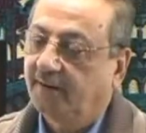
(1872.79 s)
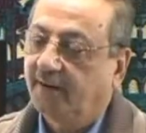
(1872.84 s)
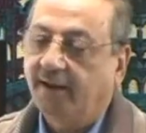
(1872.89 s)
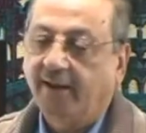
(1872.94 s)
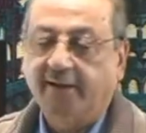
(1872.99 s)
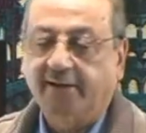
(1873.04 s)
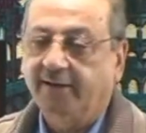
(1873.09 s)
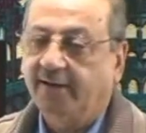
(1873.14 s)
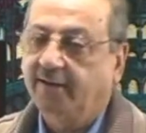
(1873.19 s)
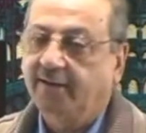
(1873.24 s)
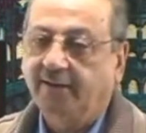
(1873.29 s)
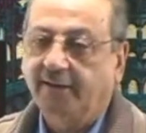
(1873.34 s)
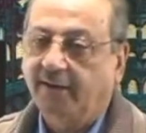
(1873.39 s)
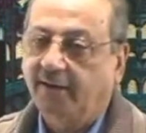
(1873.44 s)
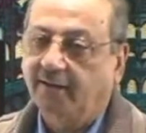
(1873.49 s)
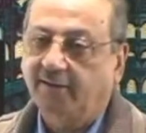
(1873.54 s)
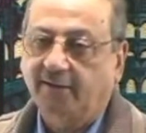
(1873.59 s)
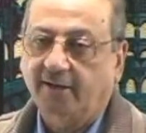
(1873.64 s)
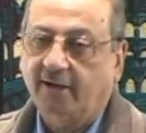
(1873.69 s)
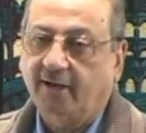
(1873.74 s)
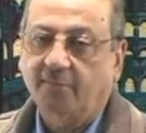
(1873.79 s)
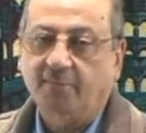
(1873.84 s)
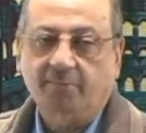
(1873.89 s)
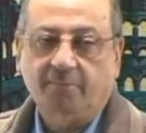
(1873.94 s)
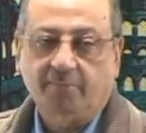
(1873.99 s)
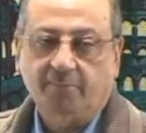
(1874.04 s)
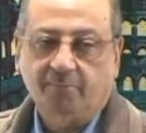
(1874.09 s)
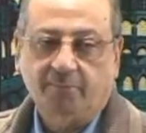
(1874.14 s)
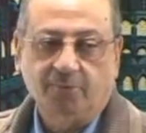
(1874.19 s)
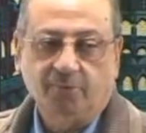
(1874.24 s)
And there are
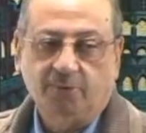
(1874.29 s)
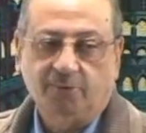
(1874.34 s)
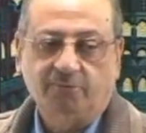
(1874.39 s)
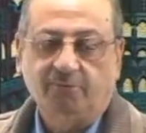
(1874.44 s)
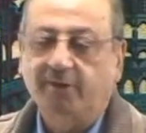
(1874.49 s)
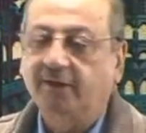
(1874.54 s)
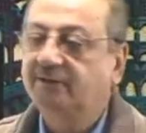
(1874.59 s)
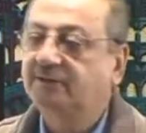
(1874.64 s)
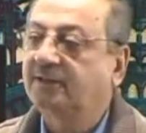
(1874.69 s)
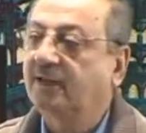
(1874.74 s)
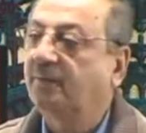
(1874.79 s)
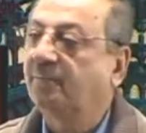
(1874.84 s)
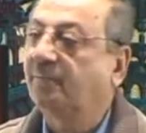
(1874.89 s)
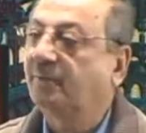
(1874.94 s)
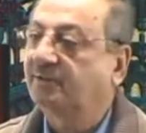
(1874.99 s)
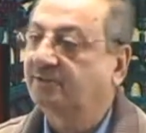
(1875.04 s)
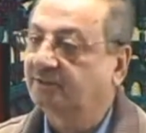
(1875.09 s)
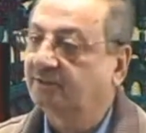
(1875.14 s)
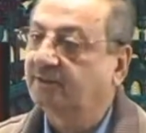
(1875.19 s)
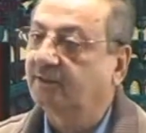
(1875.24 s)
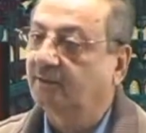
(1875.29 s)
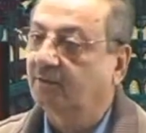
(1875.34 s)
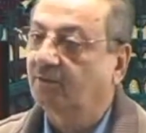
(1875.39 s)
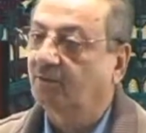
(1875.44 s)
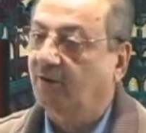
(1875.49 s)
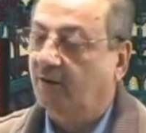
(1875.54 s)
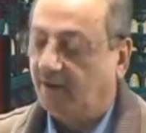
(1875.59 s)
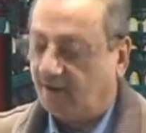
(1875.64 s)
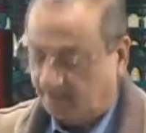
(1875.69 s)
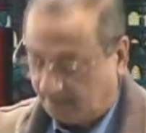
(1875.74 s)
beautiful examples in the
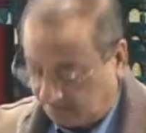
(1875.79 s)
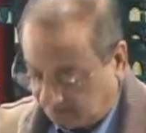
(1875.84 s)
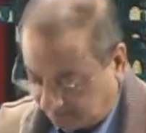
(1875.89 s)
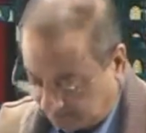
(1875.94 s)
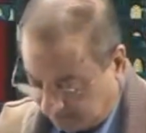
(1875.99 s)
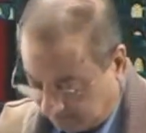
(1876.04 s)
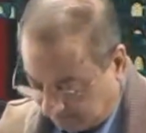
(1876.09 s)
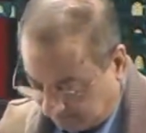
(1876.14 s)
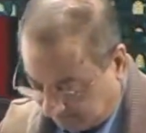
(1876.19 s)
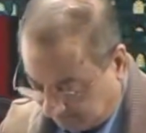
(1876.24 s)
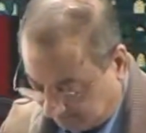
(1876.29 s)
Quran.